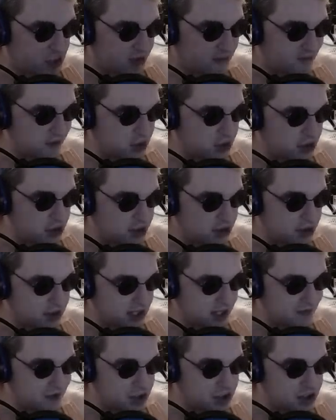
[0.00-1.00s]
if you're gonna
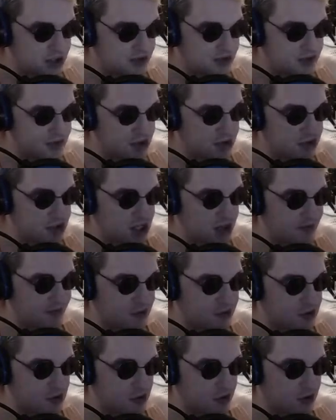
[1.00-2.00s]
use a mute jammer for
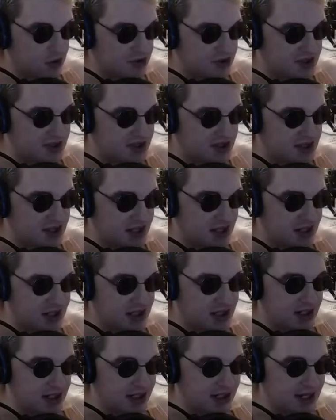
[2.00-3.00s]
drone holes,
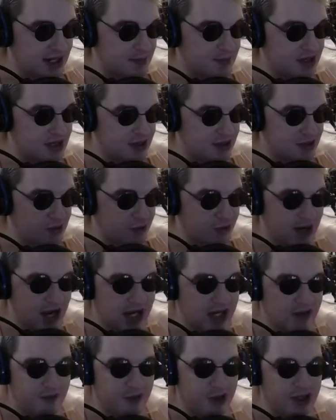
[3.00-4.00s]
get a bit
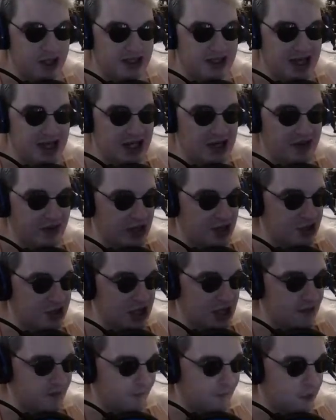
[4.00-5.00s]
creative with it. Take advantage of
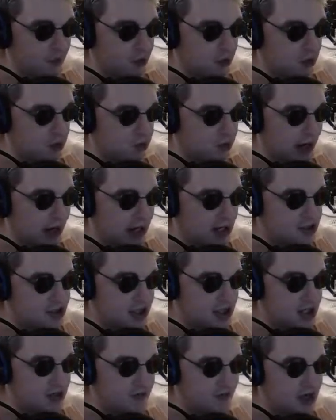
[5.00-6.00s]
that full range
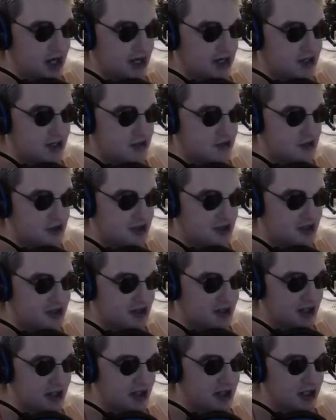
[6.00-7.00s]
that you've got. Don't just
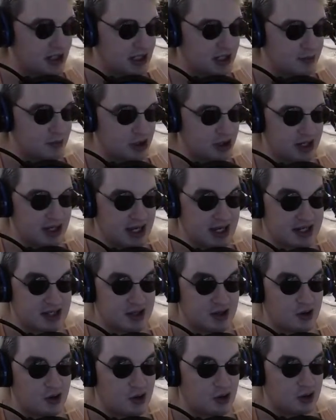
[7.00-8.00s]
put it next to
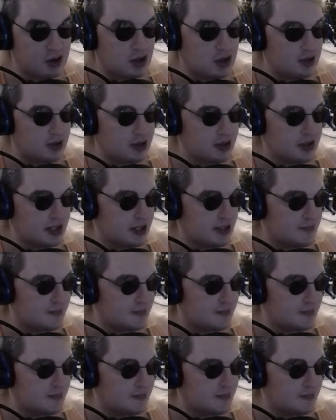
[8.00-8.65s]
the hole and call it a day.